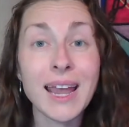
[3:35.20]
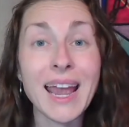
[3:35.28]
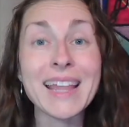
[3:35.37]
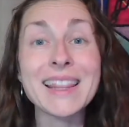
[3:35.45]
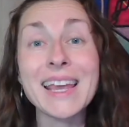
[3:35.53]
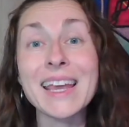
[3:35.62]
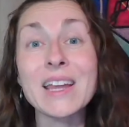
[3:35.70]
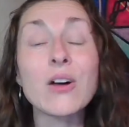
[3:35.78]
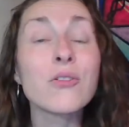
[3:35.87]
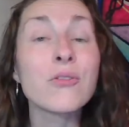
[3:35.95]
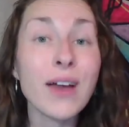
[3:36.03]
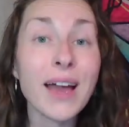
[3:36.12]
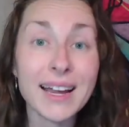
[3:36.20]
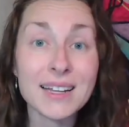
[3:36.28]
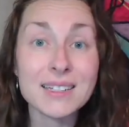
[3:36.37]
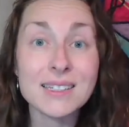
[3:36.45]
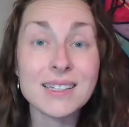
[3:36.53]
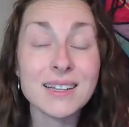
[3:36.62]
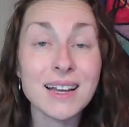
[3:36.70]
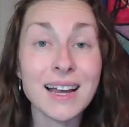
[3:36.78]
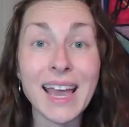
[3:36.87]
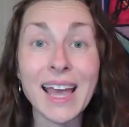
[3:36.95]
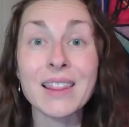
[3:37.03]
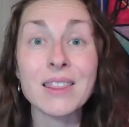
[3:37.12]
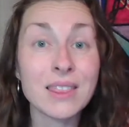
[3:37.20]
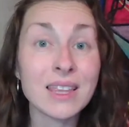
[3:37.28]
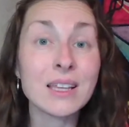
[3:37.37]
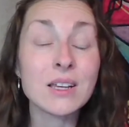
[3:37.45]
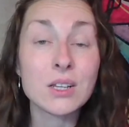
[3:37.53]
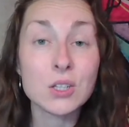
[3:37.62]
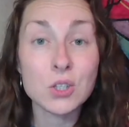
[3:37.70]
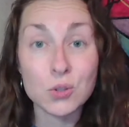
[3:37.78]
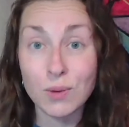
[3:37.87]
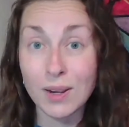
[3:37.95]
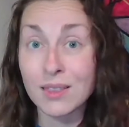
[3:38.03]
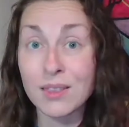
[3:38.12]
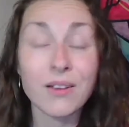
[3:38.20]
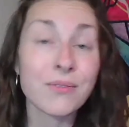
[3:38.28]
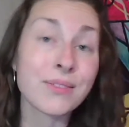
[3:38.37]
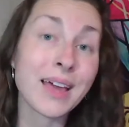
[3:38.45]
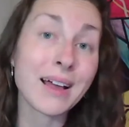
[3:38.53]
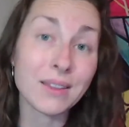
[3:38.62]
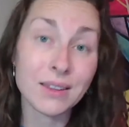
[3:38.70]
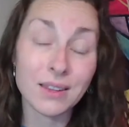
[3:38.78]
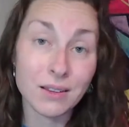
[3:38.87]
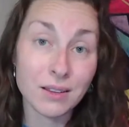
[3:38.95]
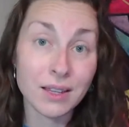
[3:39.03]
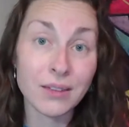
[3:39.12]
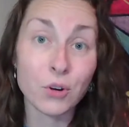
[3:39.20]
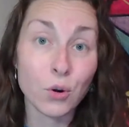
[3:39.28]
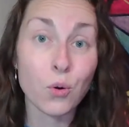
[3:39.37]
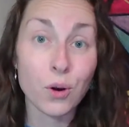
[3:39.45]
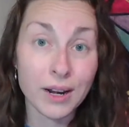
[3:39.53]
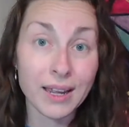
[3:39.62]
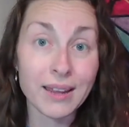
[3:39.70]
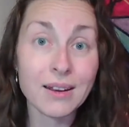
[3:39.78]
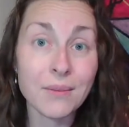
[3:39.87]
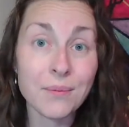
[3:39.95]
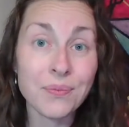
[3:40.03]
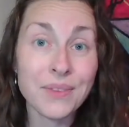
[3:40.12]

and they can affect, again, the strength of that liver organ,